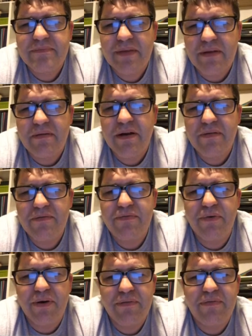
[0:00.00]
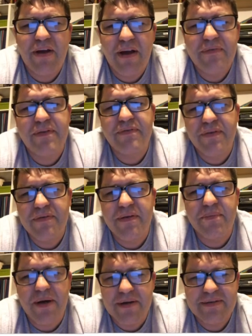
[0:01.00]
around 45 to
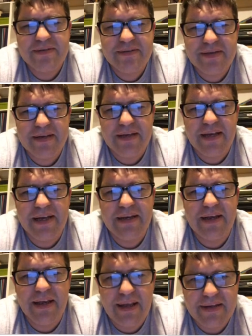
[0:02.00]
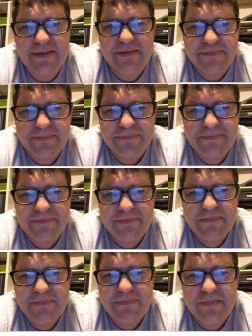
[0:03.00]
$50 on a hat.
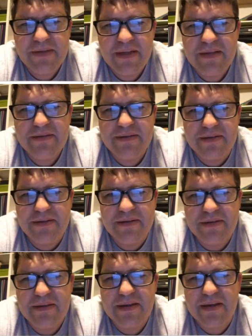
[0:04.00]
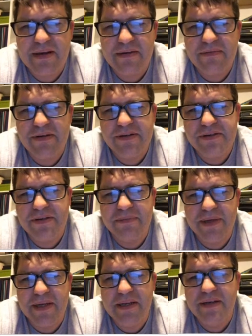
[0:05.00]
That's the average, the
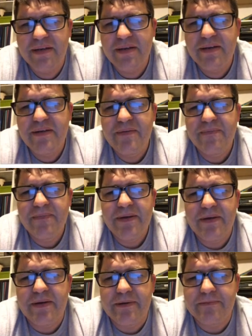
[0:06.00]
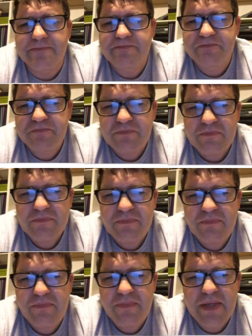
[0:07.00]
mean, and
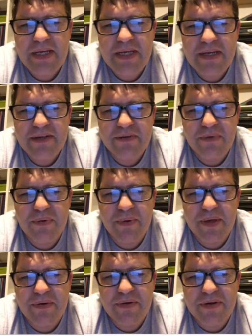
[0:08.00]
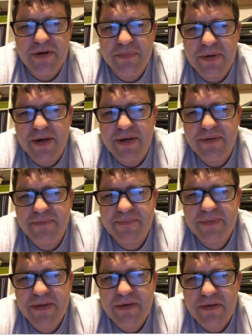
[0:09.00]
it's one way to interpret it.
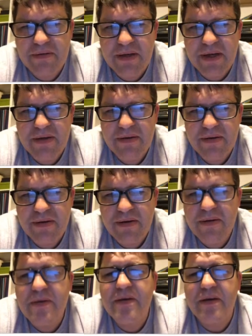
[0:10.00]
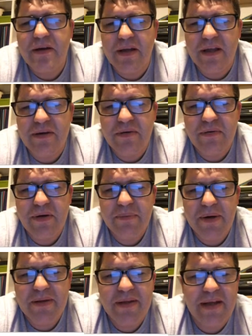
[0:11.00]
Okay? Again, don't worry
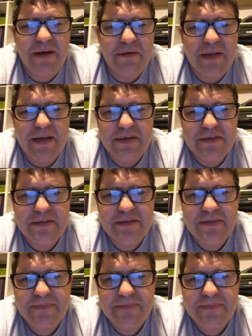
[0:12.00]
about the outliers.